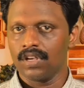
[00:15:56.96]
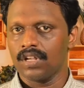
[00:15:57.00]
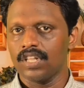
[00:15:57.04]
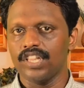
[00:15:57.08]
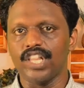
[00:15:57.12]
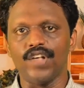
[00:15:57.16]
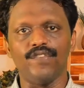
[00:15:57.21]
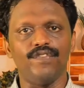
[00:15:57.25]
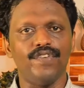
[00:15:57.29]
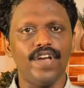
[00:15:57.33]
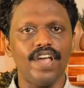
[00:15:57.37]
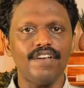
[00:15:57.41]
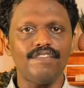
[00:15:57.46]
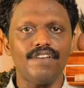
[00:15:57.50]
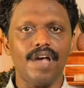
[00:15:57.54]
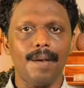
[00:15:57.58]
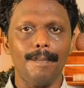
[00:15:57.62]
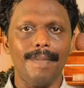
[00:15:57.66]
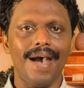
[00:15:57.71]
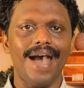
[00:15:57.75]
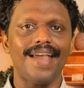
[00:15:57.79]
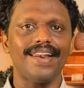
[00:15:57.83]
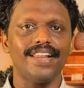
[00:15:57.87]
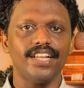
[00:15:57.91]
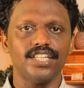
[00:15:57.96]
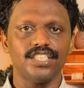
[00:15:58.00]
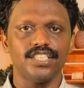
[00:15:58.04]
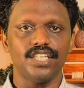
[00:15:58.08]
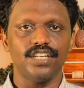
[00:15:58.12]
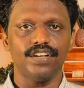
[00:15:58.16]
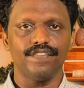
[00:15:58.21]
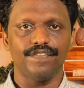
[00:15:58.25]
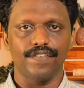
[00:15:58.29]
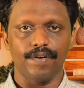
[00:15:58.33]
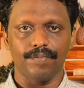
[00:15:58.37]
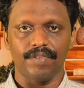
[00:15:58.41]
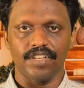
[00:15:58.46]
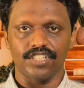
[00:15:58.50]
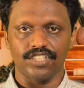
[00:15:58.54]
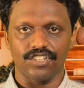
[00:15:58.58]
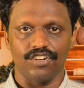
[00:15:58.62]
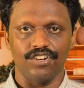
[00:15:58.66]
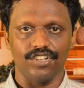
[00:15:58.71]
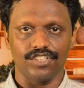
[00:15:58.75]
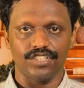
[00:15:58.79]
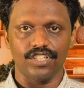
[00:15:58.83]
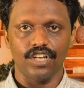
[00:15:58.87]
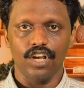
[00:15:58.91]
The wave emanating from the
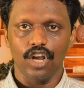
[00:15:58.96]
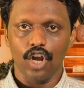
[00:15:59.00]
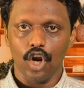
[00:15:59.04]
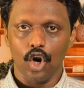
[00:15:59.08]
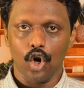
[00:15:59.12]
slit